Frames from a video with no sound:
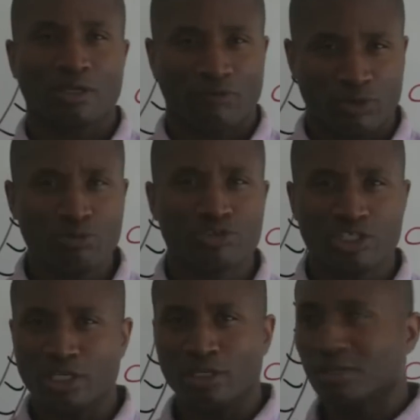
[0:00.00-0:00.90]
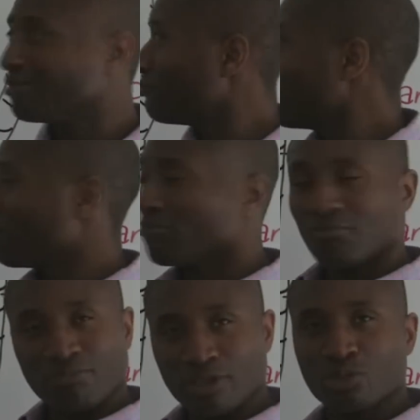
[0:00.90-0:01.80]
If you see
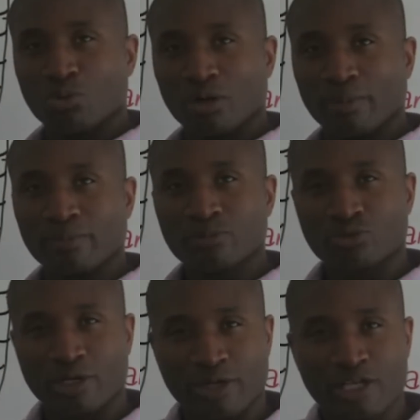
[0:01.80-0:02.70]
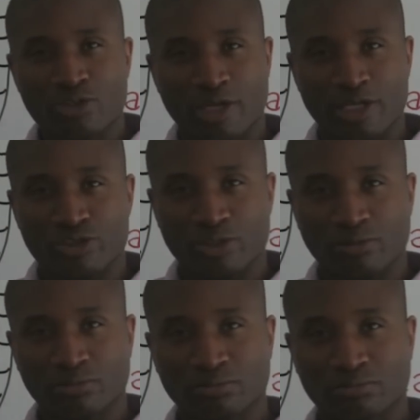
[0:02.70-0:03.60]
this worm trying to educate you,
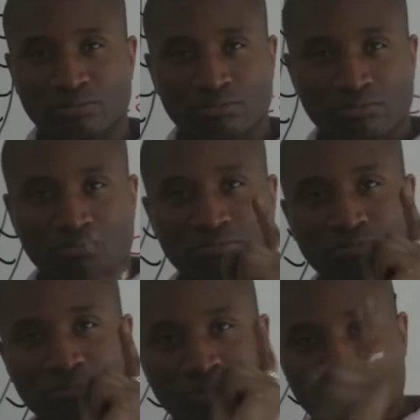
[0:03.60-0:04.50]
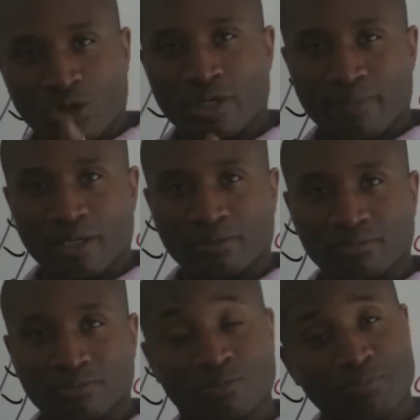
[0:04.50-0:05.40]
turn him in.
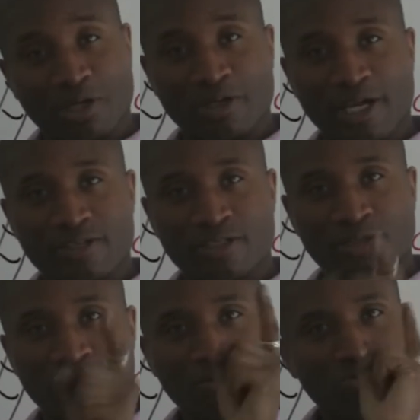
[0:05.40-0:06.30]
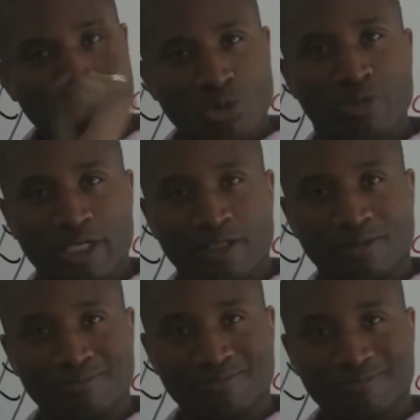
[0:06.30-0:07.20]
Better yet, tune in.
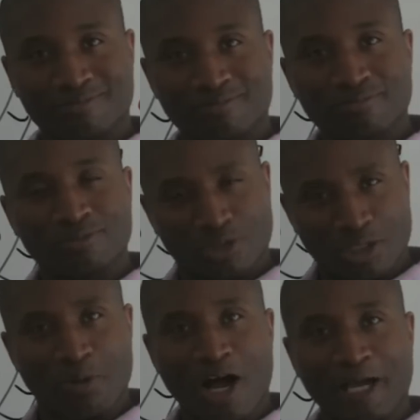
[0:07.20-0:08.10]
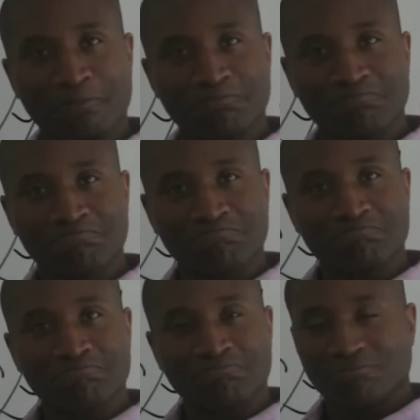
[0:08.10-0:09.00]
Goodbye.
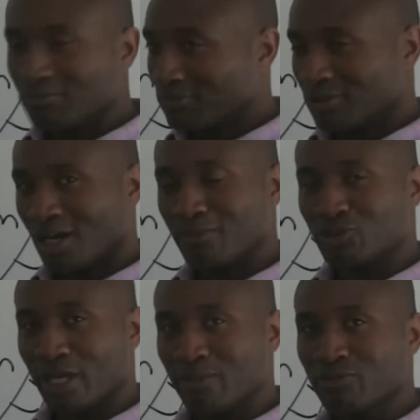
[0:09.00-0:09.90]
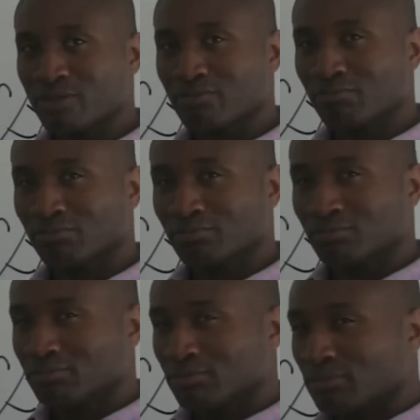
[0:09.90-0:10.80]
I'm James
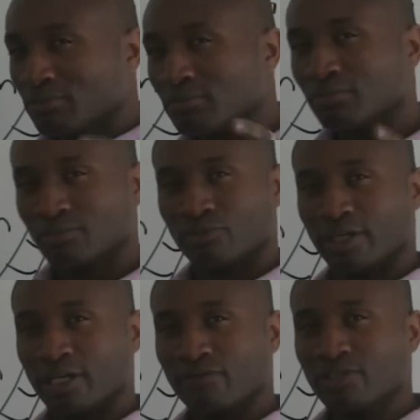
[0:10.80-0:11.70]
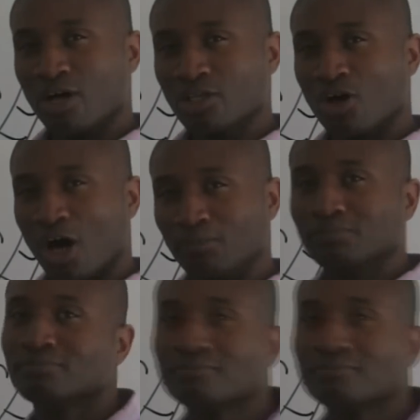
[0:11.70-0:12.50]
for engVid.com.